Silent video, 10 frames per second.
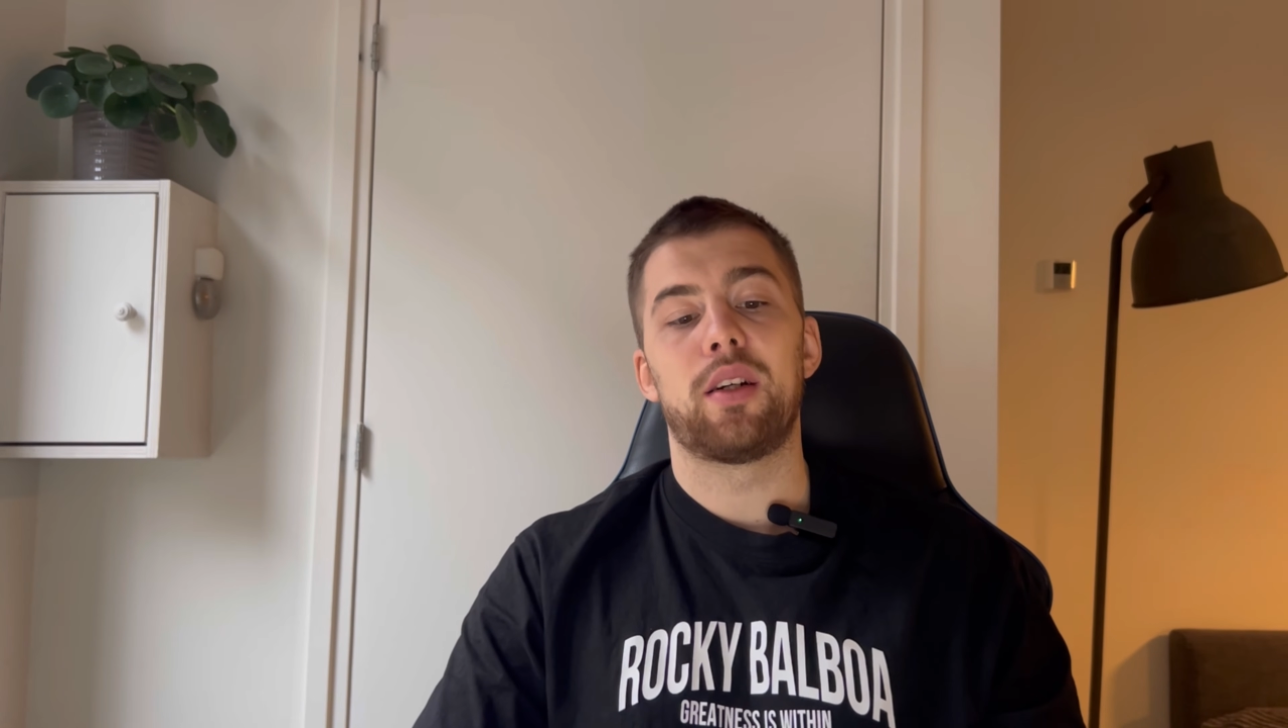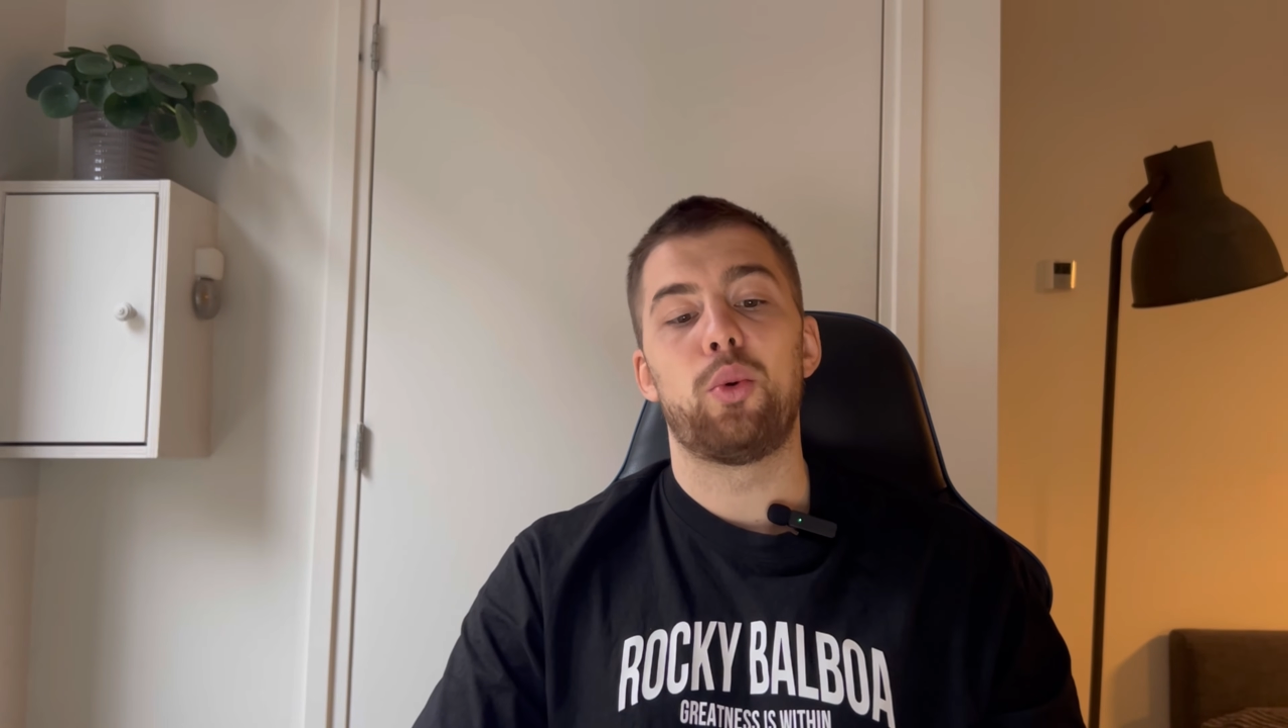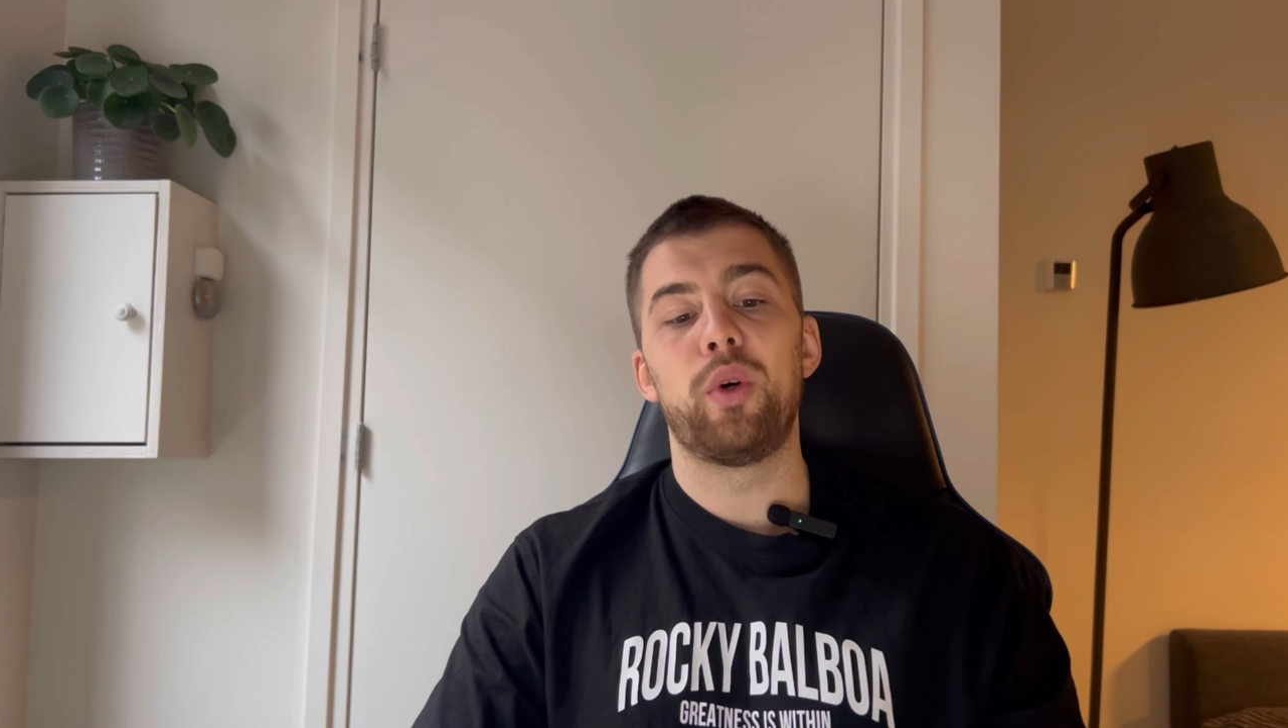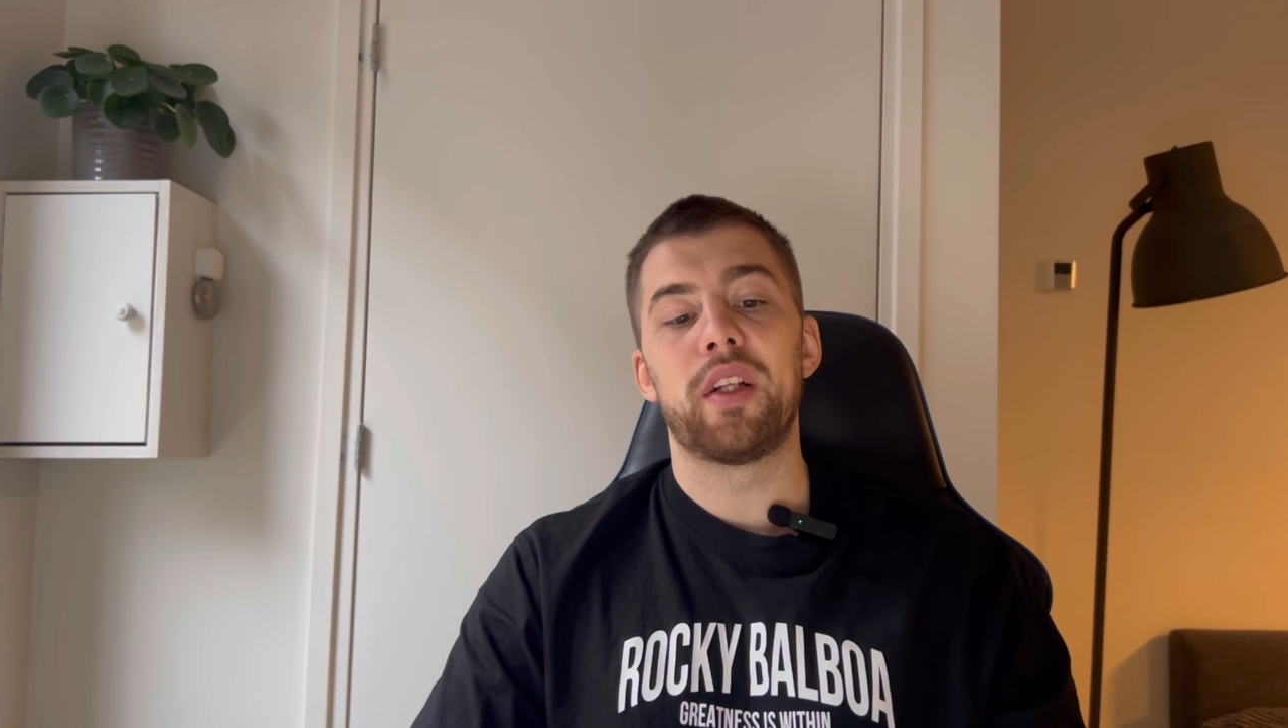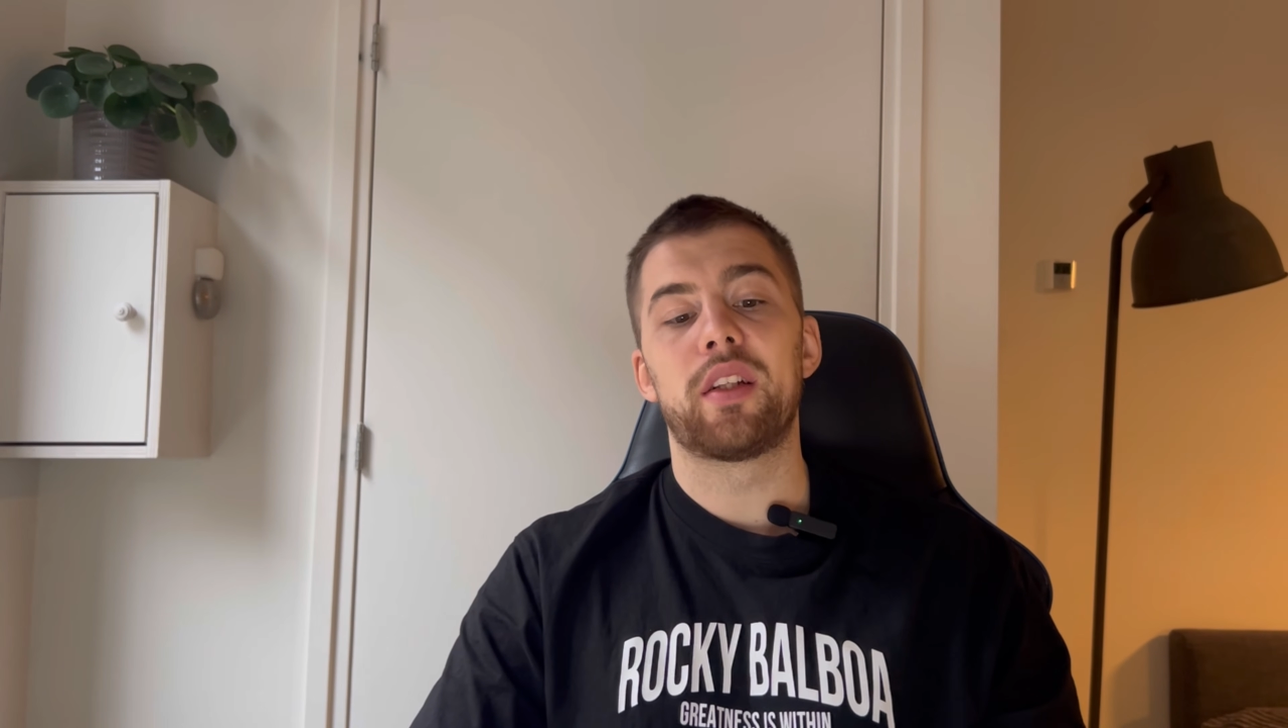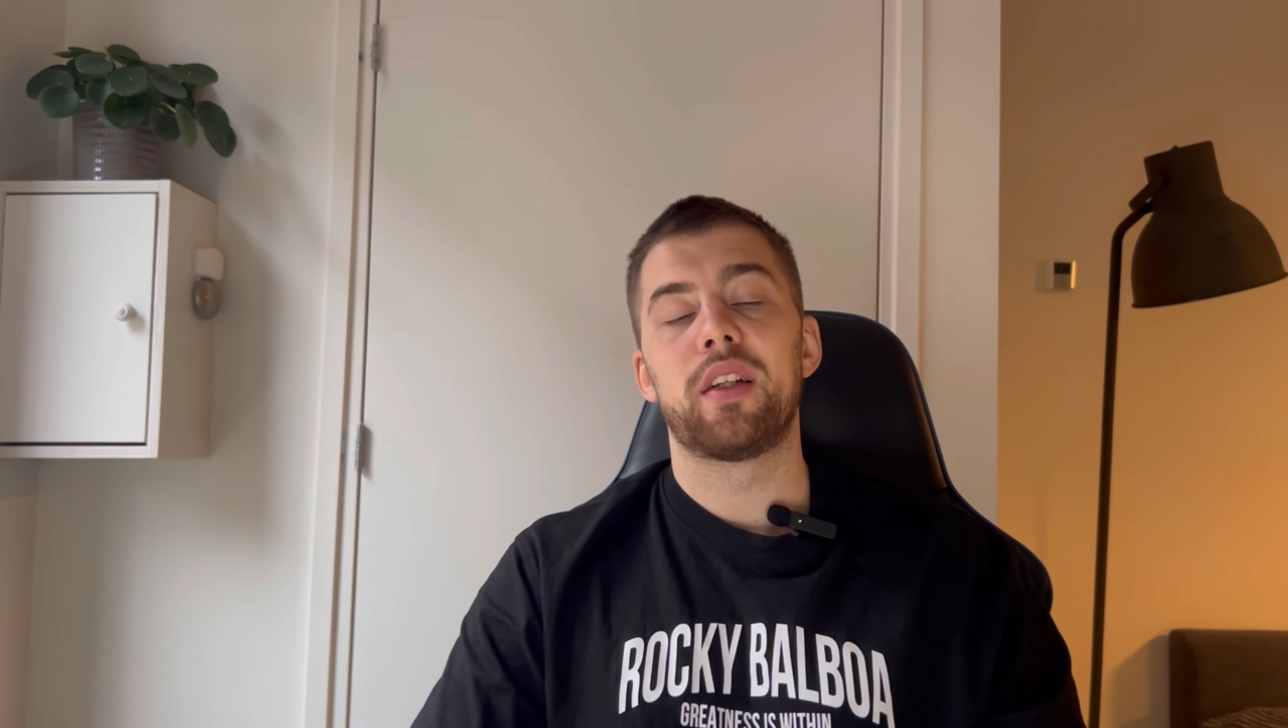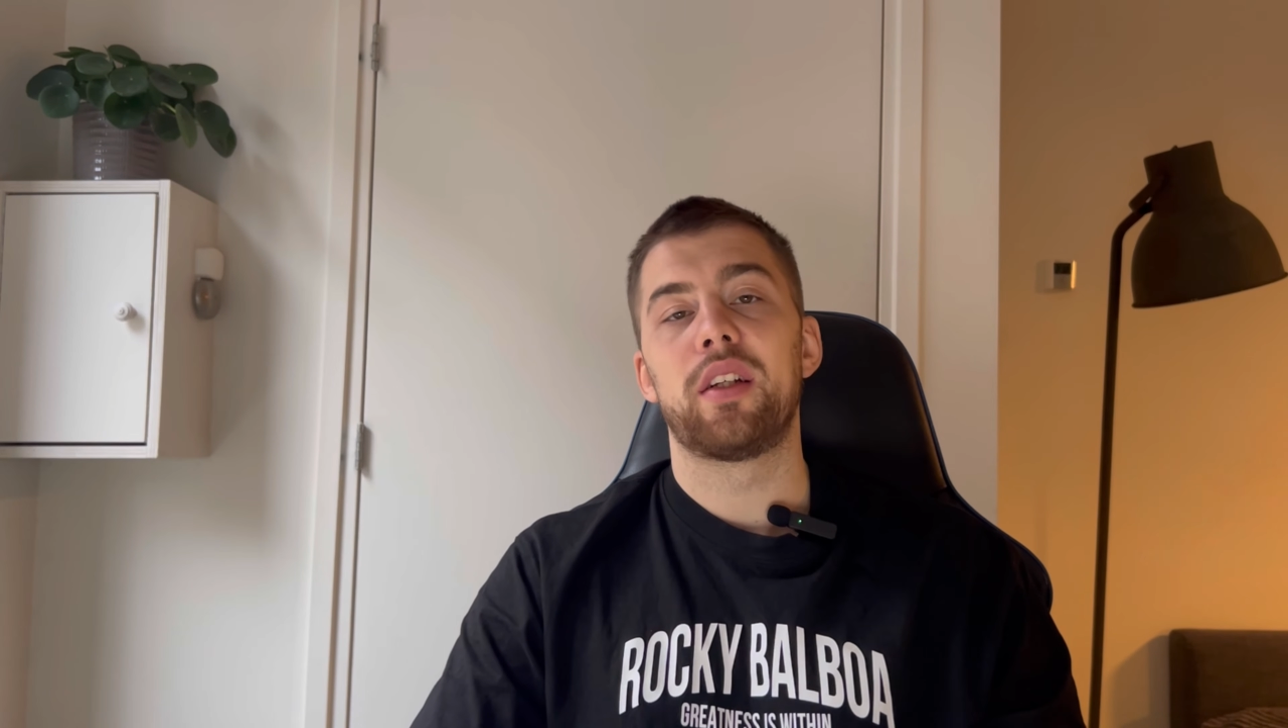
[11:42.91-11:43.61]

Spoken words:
with